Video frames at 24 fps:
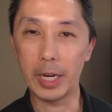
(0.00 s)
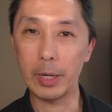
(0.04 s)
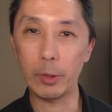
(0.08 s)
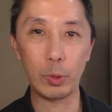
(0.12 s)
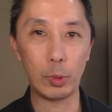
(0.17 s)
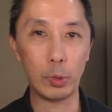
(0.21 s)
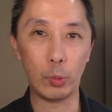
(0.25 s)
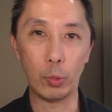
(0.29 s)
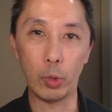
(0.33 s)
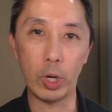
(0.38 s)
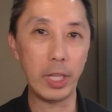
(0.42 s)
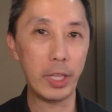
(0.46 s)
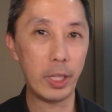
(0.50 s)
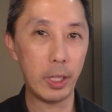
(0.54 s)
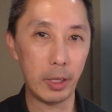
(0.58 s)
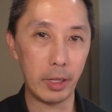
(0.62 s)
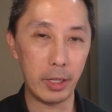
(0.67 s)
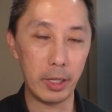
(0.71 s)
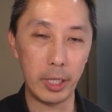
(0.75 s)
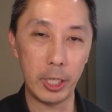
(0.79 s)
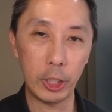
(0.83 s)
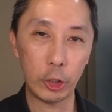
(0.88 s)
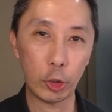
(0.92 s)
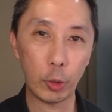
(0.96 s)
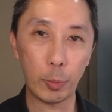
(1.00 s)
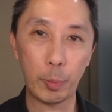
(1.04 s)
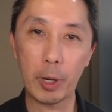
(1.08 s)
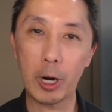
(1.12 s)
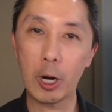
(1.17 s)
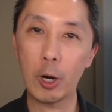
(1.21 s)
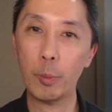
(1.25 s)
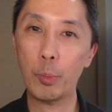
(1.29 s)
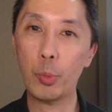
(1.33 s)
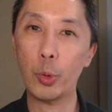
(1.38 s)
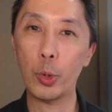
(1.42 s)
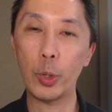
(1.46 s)
would run the initial
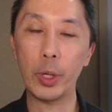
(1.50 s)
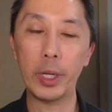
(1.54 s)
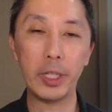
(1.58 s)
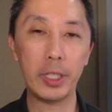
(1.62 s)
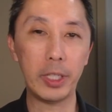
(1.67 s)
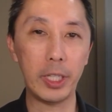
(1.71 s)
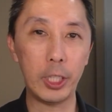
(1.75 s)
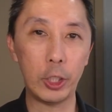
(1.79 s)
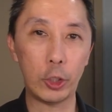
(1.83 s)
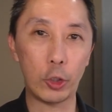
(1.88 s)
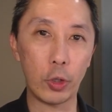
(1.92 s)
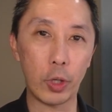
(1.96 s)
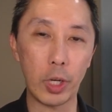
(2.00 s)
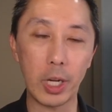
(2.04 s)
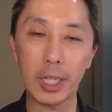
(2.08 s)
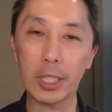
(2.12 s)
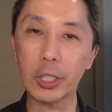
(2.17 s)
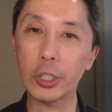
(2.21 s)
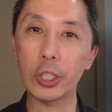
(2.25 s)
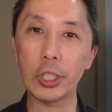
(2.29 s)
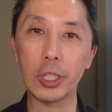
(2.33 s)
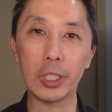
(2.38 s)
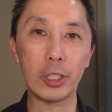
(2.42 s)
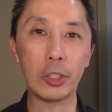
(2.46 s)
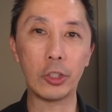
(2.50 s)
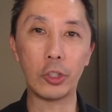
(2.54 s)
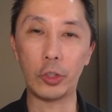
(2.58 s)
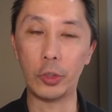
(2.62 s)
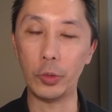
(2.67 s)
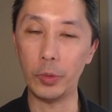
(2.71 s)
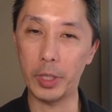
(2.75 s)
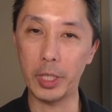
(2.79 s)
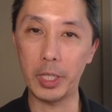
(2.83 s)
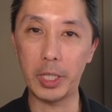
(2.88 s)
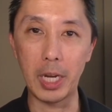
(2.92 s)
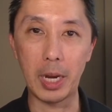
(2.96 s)
PowerPoint, introductions, do
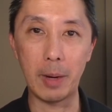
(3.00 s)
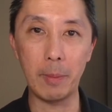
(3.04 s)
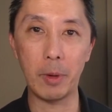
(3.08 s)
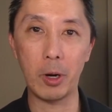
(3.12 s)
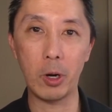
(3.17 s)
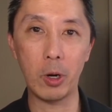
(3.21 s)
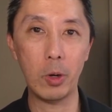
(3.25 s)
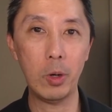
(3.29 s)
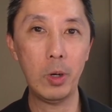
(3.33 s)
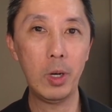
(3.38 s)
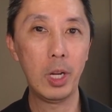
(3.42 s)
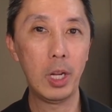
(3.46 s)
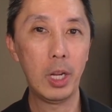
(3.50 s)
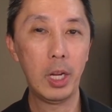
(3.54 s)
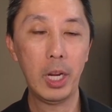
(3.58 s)
the demo,